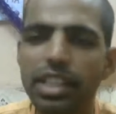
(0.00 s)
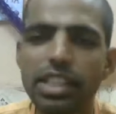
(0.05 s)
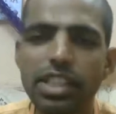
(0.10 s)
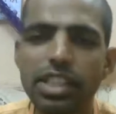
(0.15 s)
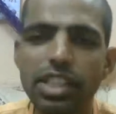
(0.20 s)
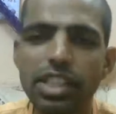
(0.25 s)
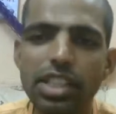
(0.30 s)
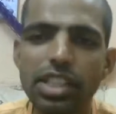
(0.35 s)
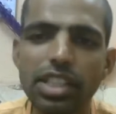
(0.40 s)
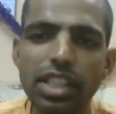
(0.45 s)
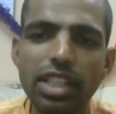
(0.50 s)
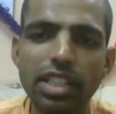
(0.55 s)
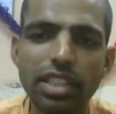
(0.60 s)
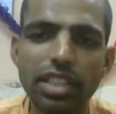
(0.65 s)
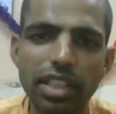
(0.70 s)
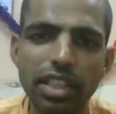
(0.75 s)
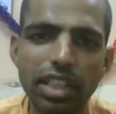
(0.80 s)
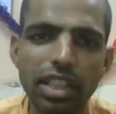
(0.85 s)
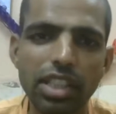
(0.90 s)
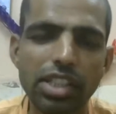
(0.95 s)
his
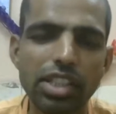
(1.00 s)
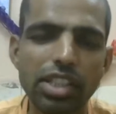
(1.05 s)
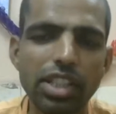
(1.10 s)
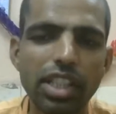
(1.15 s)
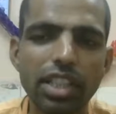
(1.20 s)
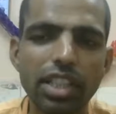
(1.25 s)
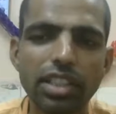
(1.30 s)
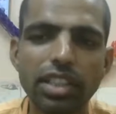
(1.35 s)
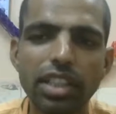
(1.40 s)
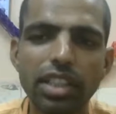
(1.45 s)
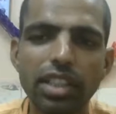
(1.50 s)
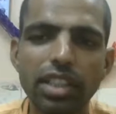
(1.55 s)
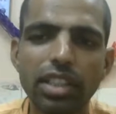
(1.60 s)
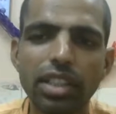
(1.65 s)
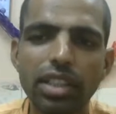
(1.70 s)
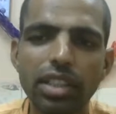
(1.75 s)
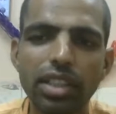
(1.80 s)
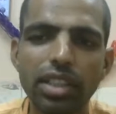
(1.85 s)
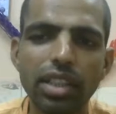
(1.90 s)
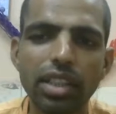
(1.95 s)
teacher's instruction.
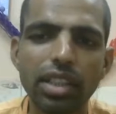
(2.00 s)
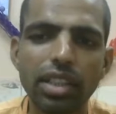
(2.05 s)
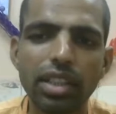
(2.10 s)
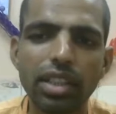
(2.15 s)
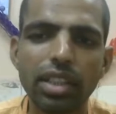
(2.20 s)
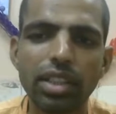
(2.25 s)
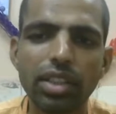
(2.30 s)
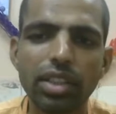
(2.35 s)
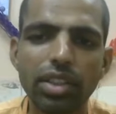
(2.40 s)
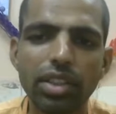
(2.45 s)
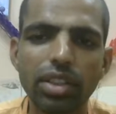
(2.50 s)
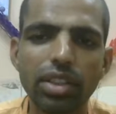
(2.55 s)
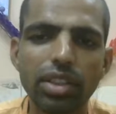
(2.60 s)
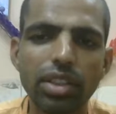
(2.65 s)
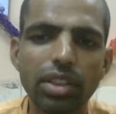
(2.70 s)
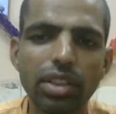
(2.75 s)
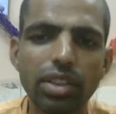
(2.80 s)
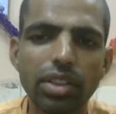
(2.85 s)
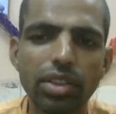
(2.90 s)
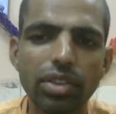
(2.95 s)

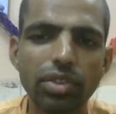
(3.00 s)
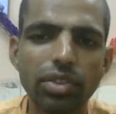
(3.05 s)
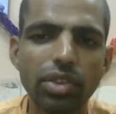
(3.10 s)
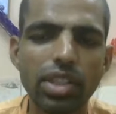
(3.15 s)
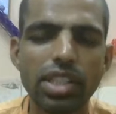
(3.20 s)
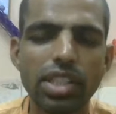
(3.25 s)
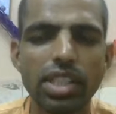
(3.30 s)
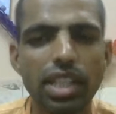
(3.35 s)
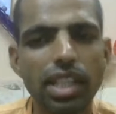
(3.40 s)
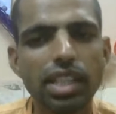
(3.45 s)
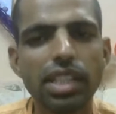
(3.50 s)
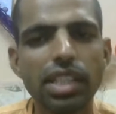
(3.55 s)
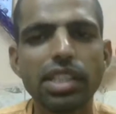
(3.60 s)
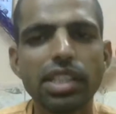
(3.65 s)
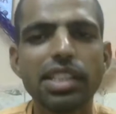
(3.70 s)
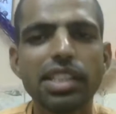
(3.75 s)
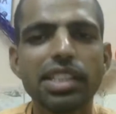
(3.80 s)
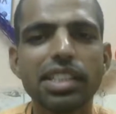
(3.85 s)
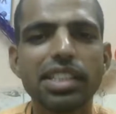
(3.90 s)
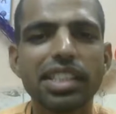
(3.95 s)
So he changed his
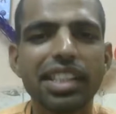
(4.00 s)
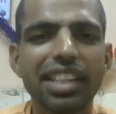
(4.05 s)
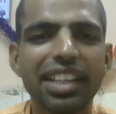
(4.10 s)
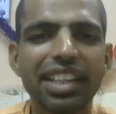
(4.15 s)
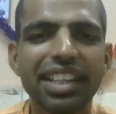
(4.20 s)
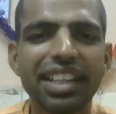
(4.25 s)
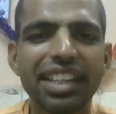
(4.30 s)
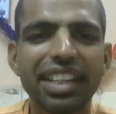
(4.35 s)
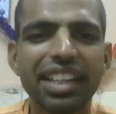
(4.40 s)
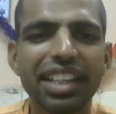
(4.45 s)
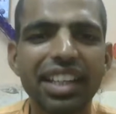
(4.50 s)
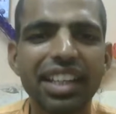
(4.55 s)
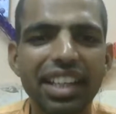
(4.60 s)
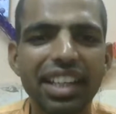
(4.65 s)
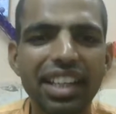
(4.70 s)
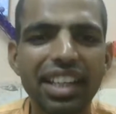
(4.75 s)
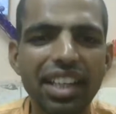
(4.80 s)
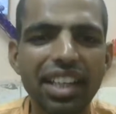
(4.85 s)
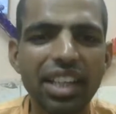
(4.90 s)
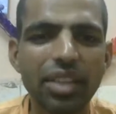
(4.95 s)
teacher.
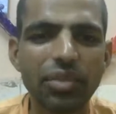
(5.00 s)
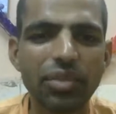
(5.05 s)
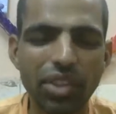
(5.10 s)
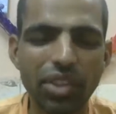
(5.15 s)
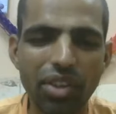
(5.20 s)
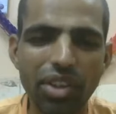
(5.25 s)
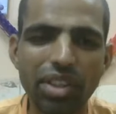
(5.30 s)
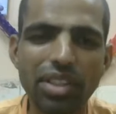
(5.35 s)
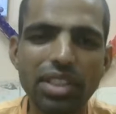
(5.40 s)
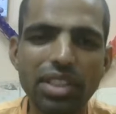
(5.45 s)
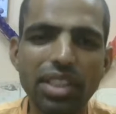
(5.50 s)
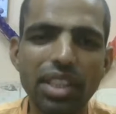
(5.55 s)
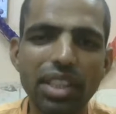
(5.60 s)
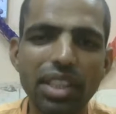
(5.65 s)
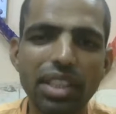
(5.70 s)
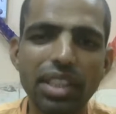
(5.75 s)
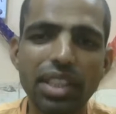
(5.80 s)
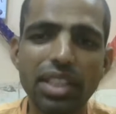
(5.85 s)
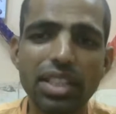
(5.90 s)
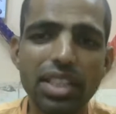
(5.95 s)
Because
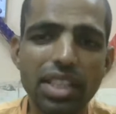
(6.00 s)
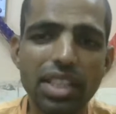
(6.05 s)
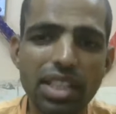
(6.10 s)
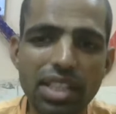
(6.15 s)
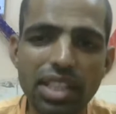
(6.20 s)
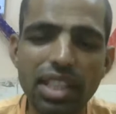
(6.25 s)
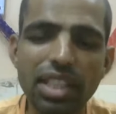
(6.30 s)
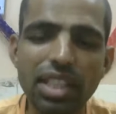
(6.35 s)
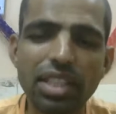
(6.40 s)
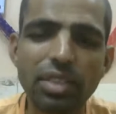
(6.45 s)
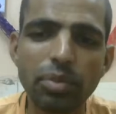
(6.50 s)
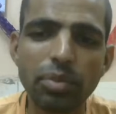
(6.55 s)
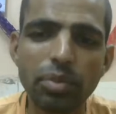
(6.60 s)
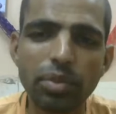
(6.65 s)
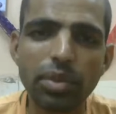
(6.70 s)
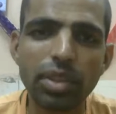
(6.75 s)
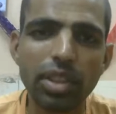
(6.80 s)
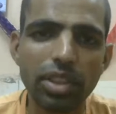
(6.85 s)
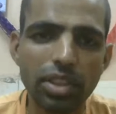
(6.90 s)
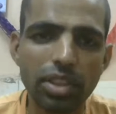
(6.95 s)

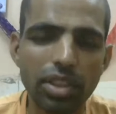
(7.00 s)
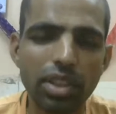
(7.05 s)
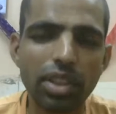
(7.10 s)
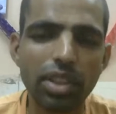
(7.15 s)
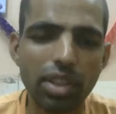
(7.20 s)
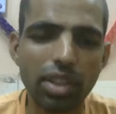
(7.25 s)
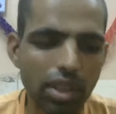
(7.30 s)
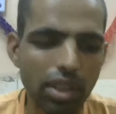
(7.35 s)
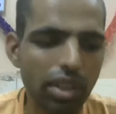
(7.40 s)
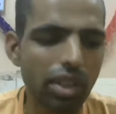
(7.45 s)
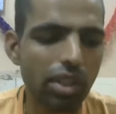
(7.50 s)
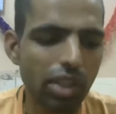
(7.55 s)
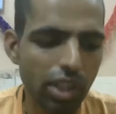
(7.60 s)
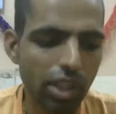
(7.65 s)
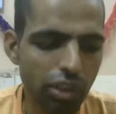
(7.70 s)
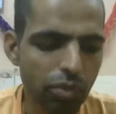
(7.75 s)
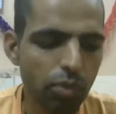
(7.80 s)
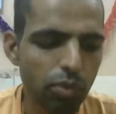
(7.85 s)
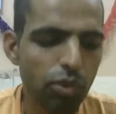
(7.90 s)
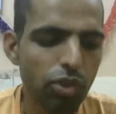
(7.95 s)

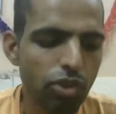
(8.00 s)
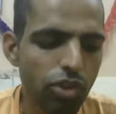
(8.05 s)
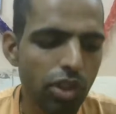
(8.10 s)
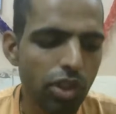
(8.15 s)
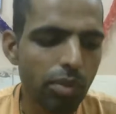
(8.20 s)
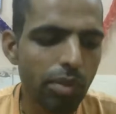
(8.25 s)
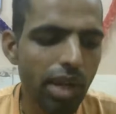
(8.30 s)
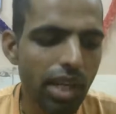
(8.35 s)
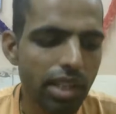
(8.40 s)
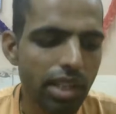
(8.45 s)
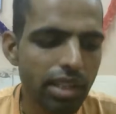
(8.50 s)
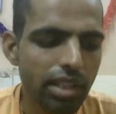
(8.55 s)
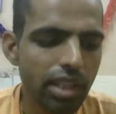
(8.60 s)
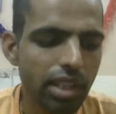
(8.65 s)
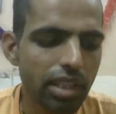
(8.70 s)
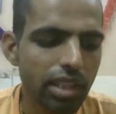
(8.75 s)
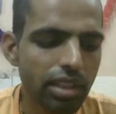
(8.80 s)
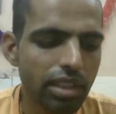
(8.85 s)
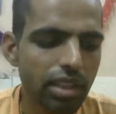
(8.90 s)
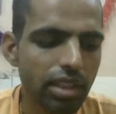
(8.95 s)
the spiritual
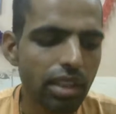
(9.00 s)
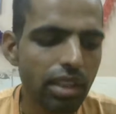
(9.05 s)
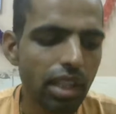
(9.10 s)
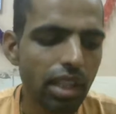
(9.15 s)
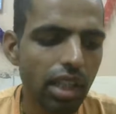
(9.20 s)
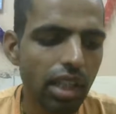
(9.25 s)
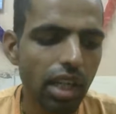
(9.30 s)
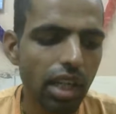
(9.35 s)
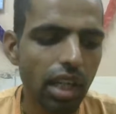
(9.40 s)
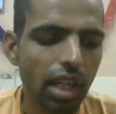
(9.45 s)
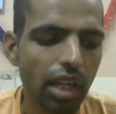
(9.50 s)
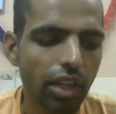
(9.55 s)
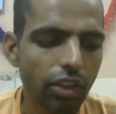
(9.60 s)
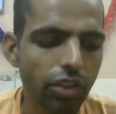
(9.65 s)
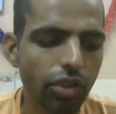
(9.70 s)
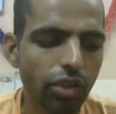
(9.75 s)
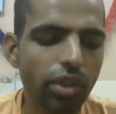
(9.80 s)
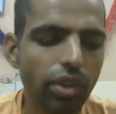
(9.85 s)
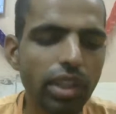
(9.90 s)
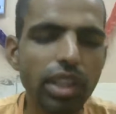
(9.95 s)
master's
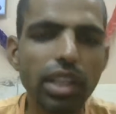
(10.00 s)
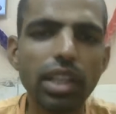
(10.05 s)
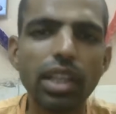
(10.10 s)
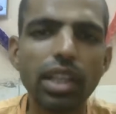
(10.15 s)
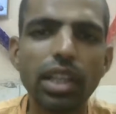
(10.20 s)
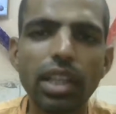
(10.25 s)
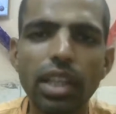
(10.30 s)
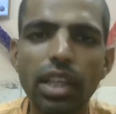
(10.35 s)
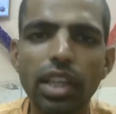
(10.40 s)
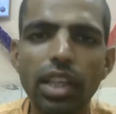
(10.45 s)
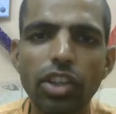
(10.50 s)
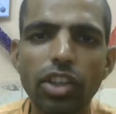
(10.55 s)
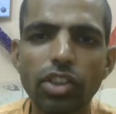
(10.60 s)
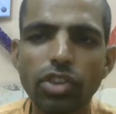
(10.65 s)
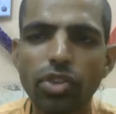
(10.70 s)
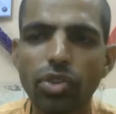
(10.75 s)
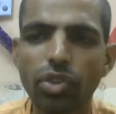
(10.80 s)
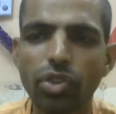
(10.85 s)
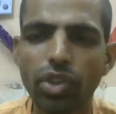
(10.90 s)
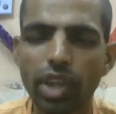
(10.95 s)
duty is
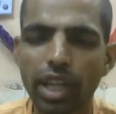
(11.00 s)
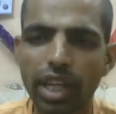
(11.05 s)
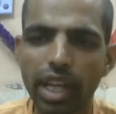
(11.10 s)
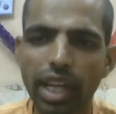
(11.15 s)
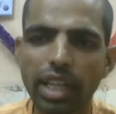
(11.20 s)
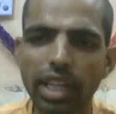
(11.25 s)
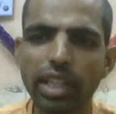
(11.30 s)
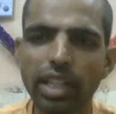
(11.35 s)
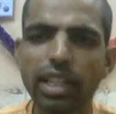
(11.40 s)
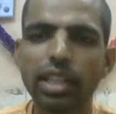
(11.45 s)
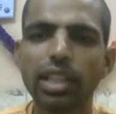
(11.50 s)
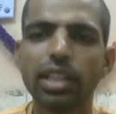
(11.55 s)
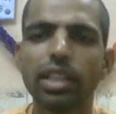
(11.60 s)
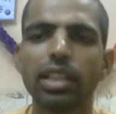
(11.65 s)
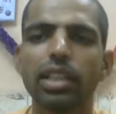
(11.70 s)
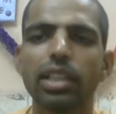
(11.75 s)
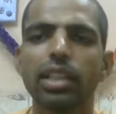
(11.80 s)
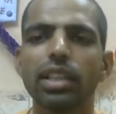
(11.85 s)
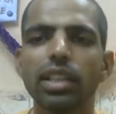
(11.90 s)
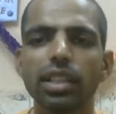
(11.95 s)
to connect
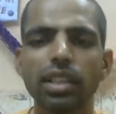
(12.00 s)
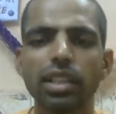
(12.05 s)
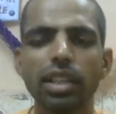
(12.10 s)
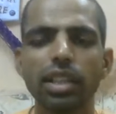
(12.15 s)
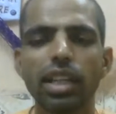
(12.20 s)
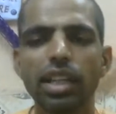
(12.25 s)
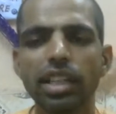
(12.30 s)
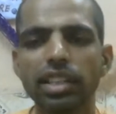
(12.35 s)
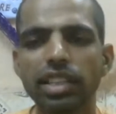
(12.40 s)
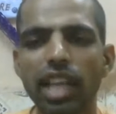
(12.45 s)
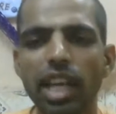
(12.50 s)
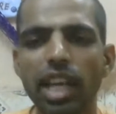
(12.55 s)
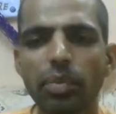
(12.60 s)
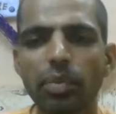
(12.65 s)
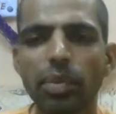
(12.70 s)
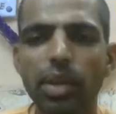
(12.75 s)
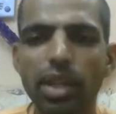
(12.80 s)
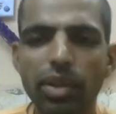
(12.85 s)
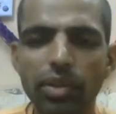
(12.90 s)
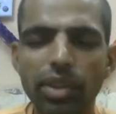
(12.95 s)
the
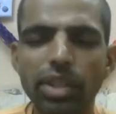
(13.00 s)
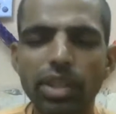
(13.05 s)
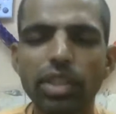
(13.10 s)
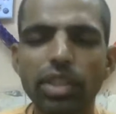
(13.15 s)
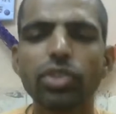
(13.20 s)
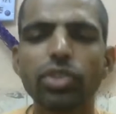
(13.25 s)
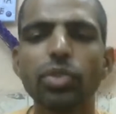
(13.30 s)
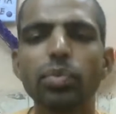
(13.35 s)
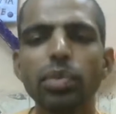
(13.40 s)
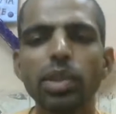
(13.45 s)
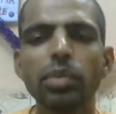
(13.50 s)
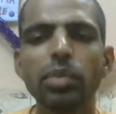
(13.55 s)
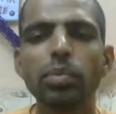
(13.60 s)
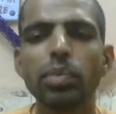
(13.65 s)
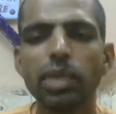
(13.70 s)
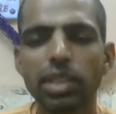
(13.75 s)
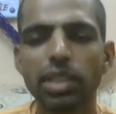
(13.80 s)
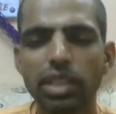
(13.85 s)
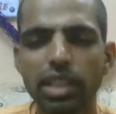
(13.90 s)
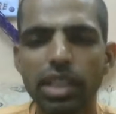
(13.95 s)
disciple with Supreme
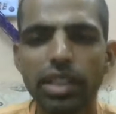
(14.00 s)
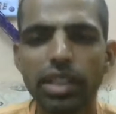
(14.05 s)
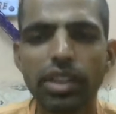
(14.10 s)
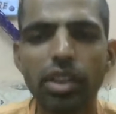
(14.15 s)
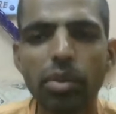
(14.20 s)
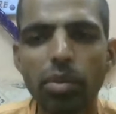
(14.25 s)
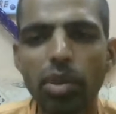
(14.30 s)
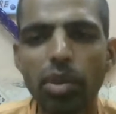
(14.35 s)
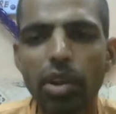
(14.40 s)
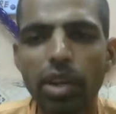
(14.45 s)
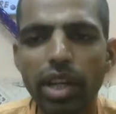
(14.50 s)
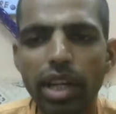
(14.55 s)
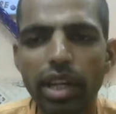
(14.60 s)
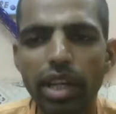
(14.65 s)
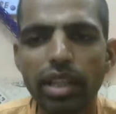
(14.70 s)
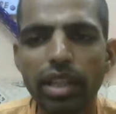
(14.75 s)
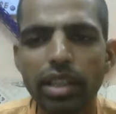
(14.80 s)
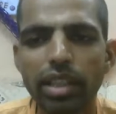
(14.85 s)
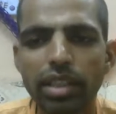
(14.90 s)
Personality of Godhead.